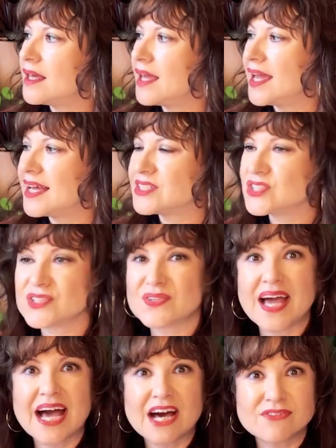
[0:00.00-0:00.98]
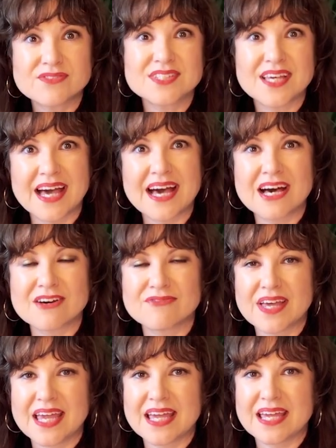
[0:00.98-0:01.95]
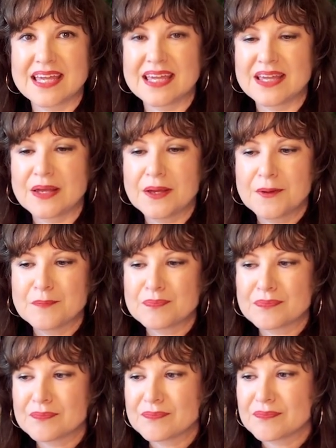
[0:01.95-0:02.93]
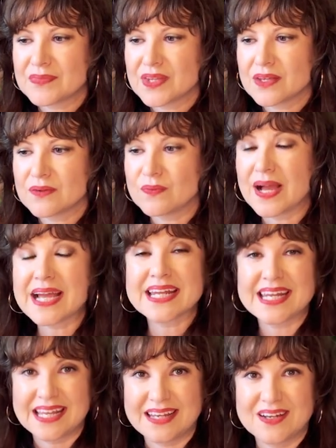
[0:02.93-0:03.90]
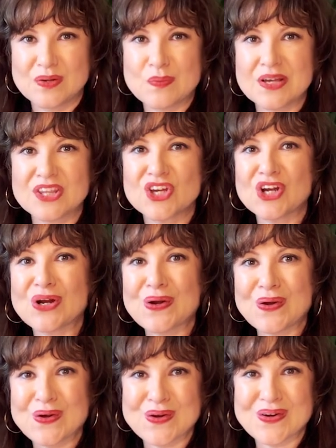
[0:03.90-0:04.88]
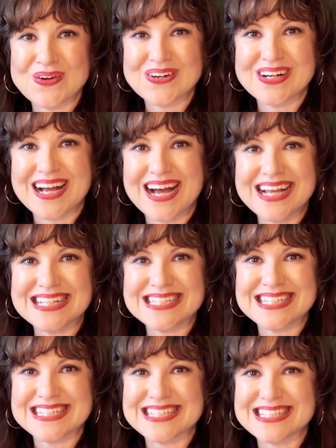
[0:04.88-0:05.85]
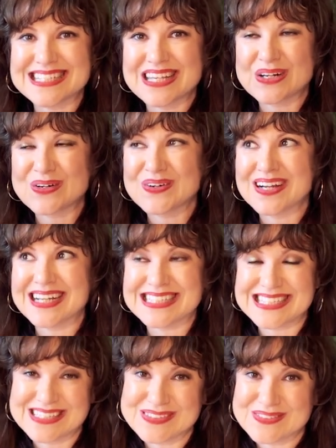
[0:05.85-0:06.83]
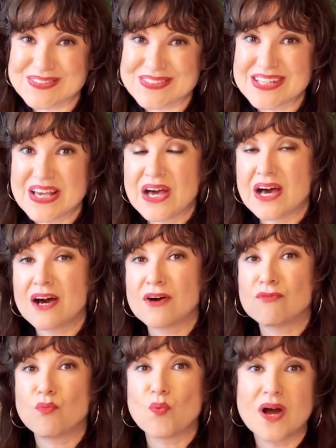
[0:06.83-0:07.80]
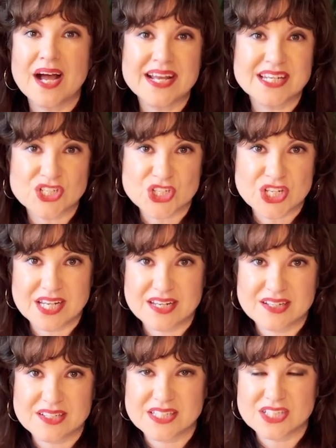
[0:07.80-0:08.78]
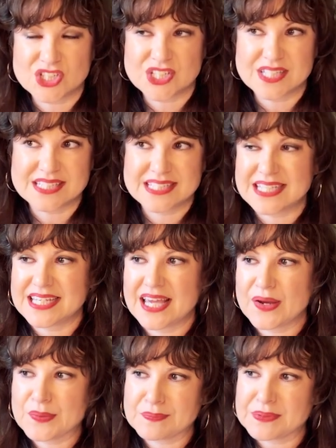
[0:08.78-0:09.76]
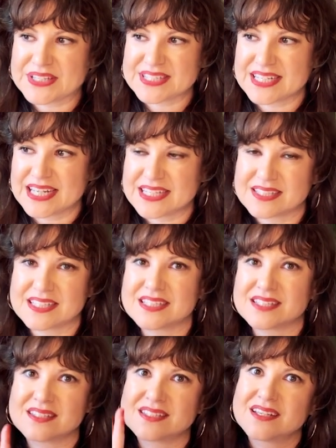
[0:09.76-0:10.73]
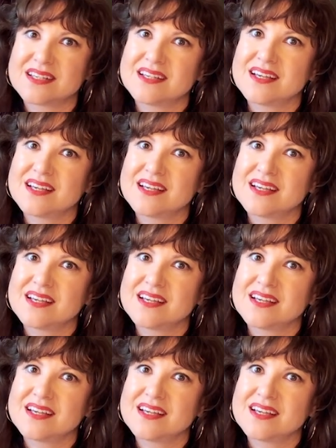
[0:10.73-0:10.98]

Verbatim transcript: and to have a reckoning with her ideas and her ideals of why did she see Karen Blixen as this